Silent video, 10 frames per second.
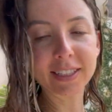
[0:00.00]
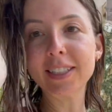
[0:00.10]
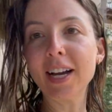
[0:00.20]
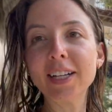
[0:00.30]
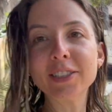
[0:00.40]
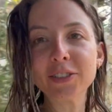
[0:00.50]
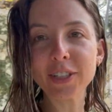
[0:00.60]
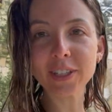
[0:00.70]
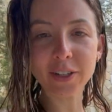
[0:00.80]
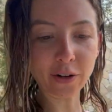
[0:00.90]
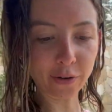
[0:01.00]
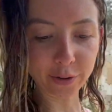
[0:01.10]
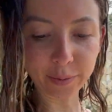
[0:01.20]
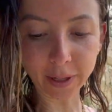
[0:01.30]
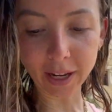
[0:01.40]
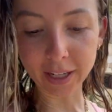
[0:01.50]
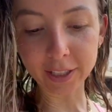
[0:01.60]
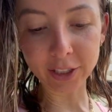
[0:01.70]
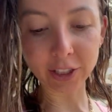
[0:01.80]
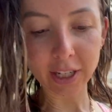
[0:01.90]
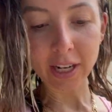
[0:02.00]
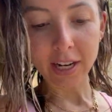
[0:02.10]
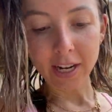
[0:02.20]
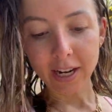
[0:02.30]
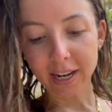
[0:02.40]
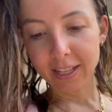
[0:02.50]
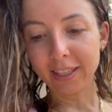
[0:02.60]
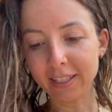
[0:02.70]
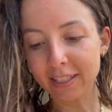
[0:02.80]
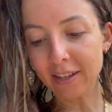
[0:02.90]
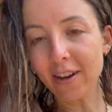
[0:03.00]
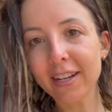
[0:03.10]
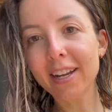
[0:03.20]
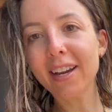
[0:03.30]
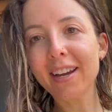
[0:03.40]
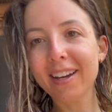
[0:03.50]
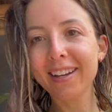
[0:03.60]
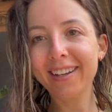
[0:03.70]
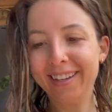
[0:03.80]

done doing the cold plunge in the sauna.